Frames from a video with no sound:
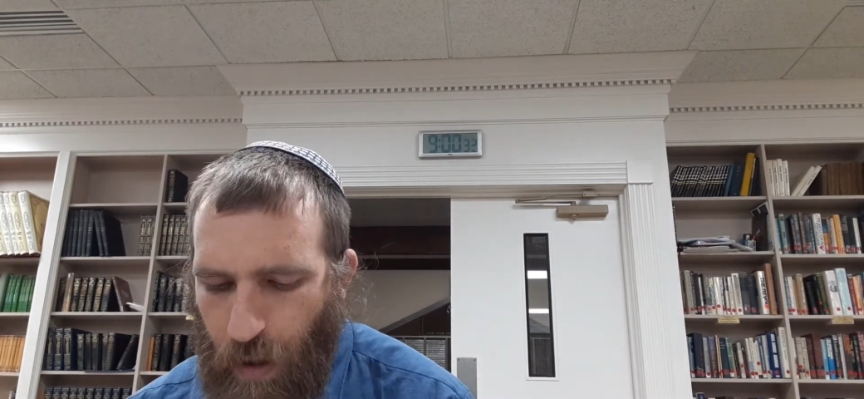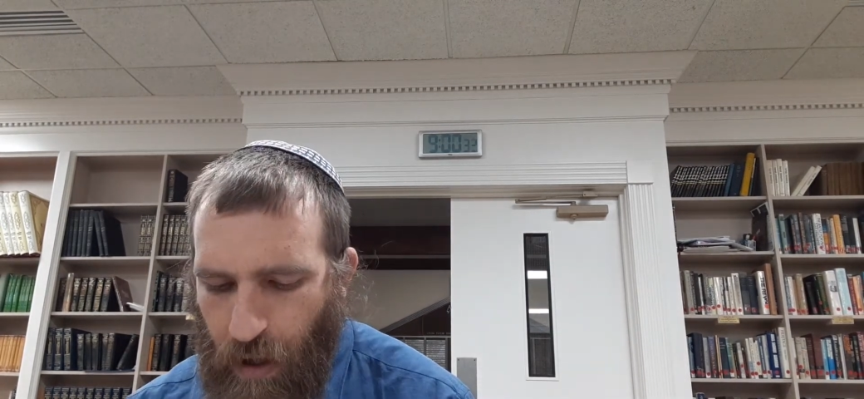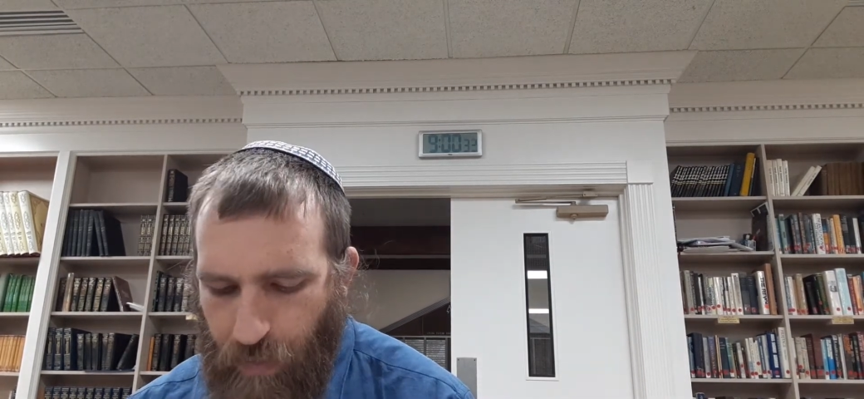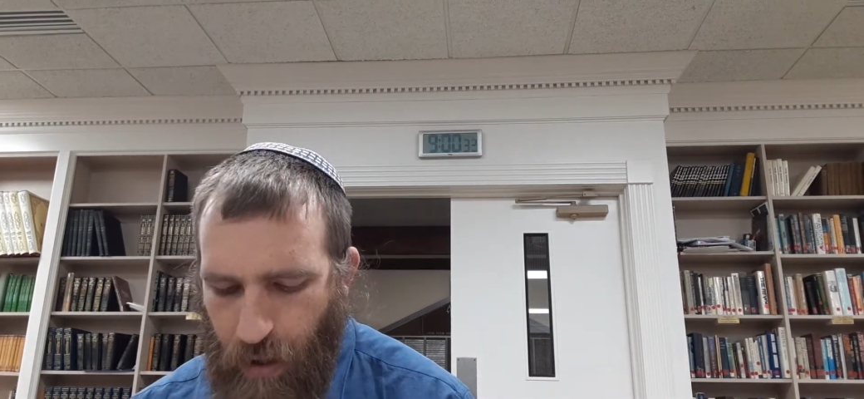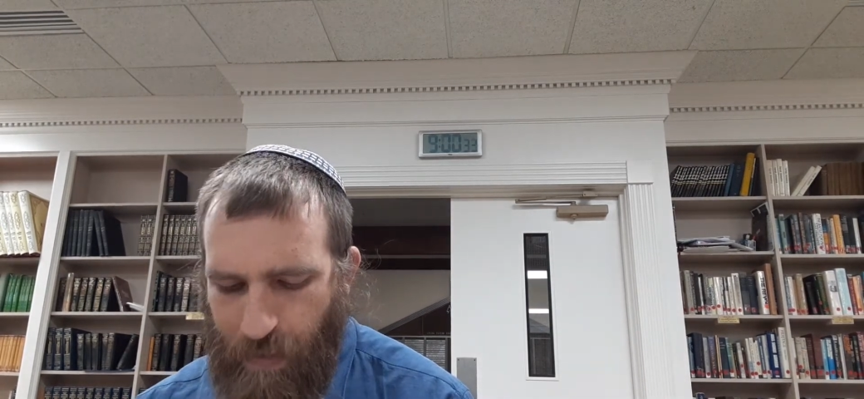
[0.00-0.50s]
we
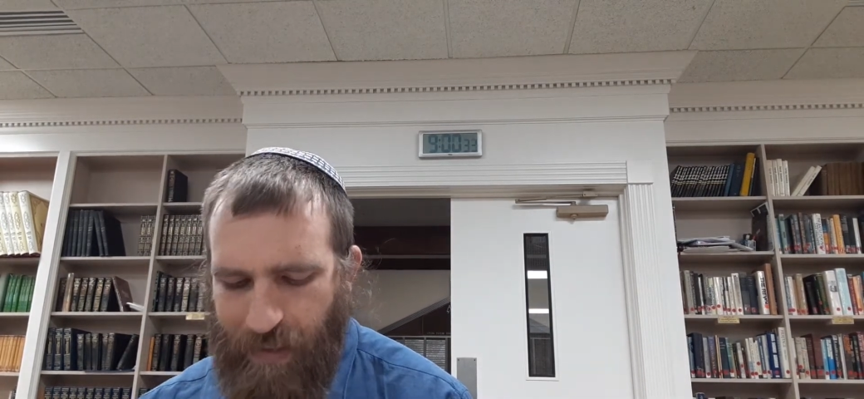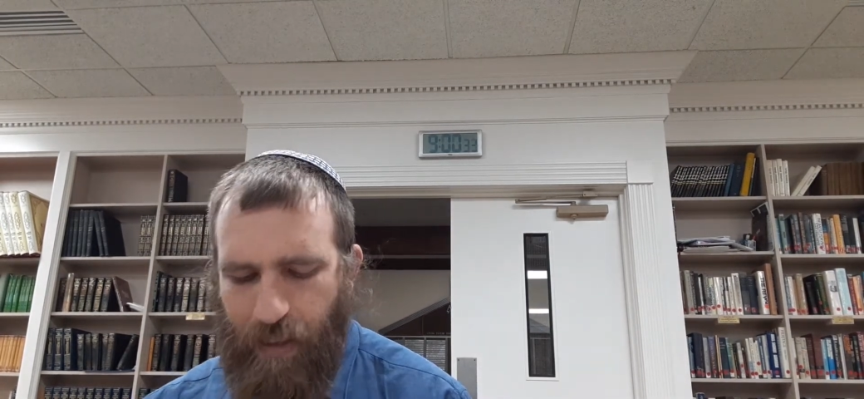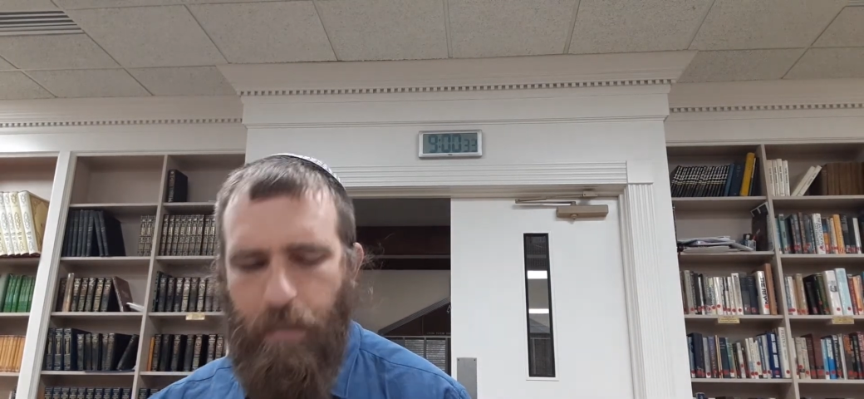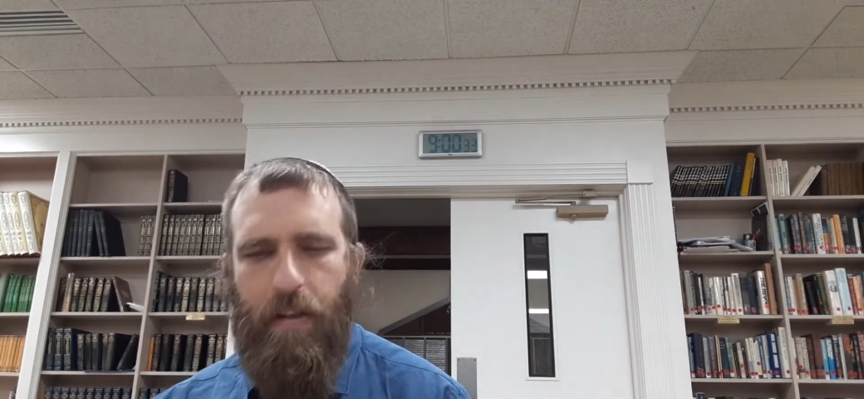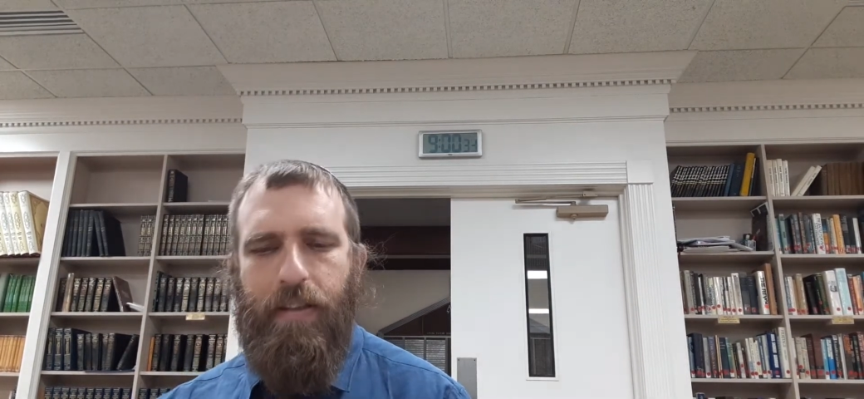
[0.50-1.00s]
go through the
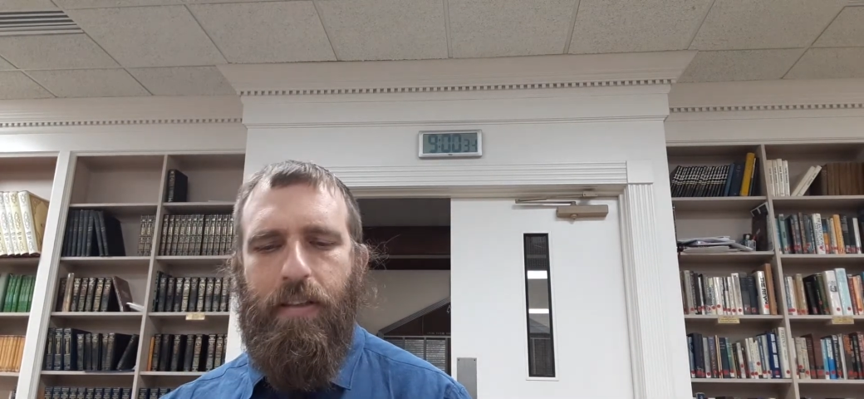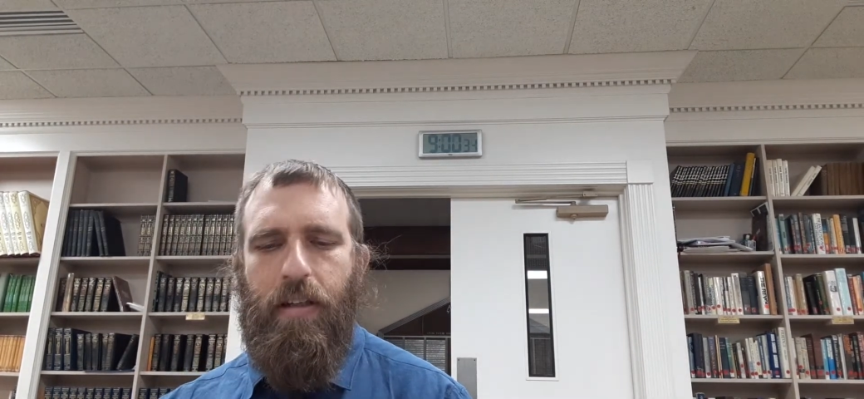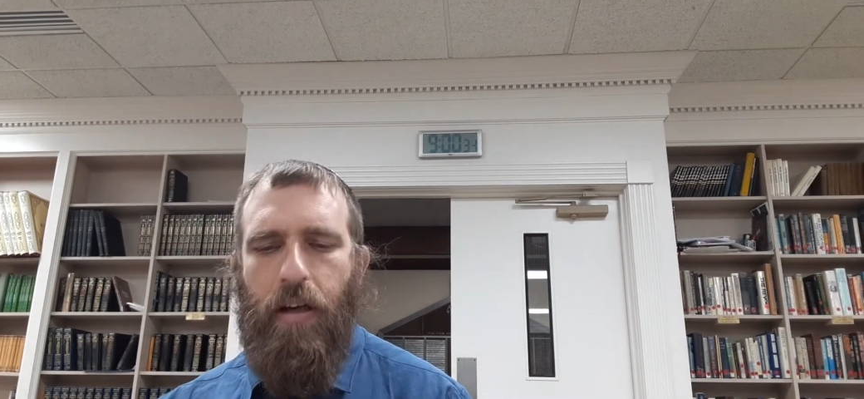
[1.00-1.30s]
Poskim, there's